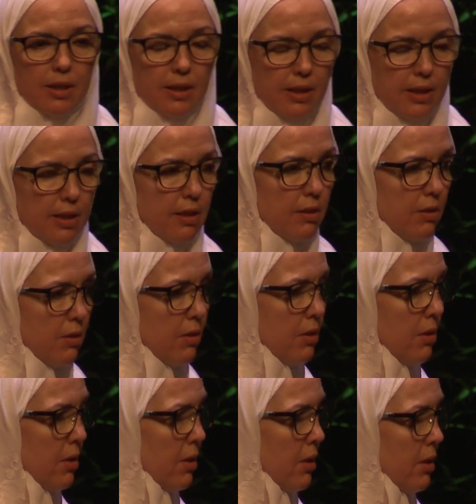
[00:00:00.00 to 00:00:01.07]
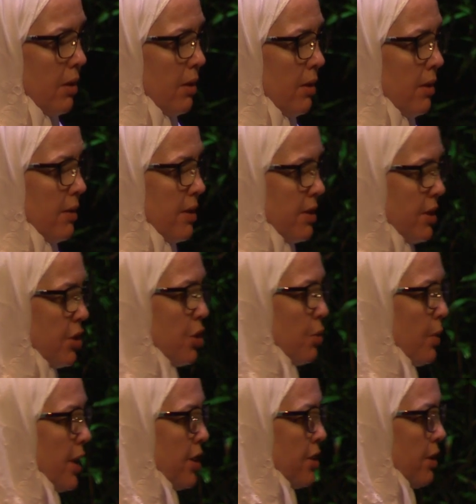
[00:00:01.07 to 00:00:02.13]
in the
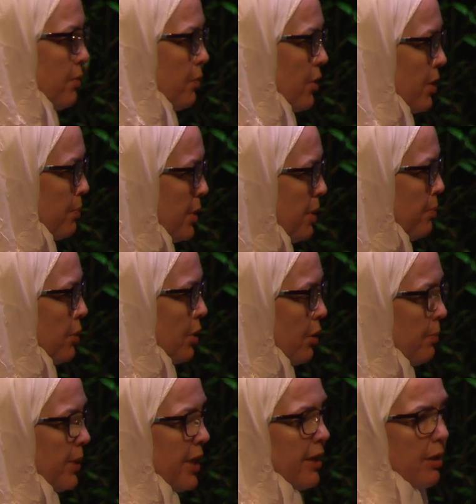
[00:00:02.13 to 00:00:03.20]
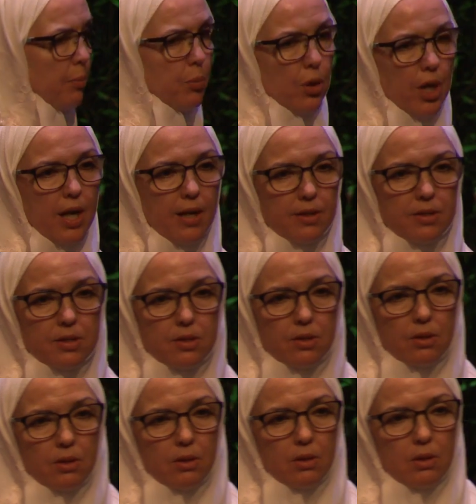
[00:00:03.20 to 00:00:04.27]
situation where people are being oppressed
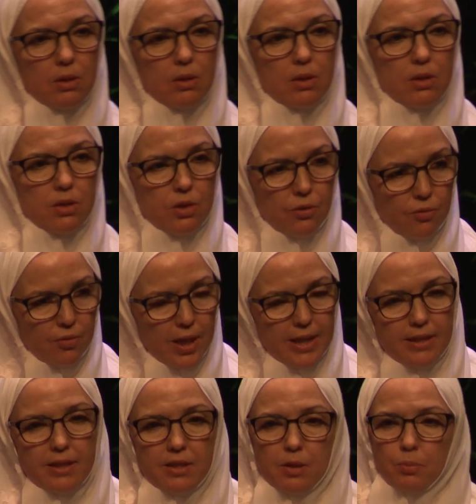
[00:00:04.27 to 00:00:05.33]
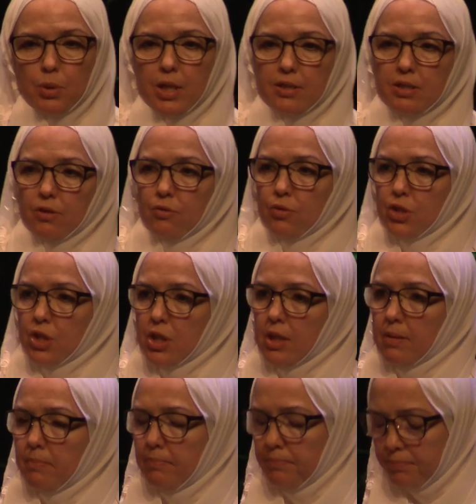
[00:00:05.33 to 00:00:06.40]
to fight an oppressive
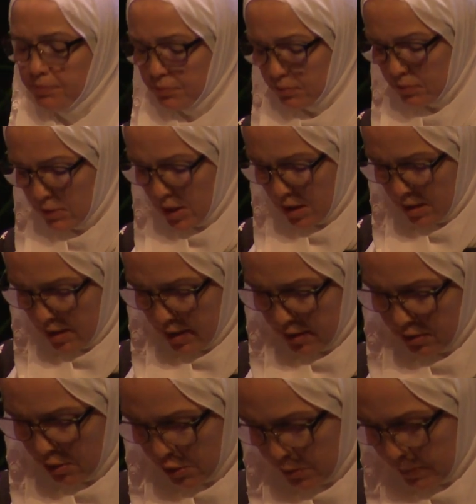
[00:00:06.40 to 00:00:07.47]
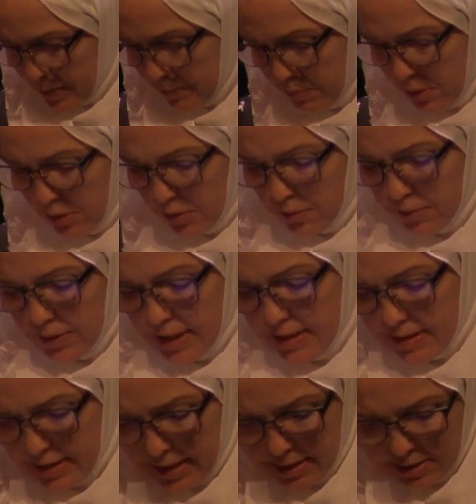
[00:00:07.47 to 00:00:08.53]
regime. And those people, they
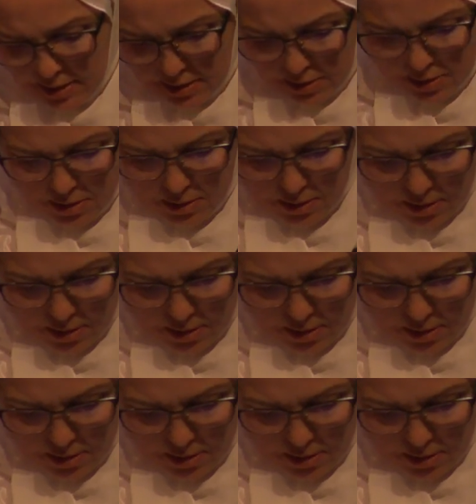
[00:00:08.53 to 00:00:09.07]
cited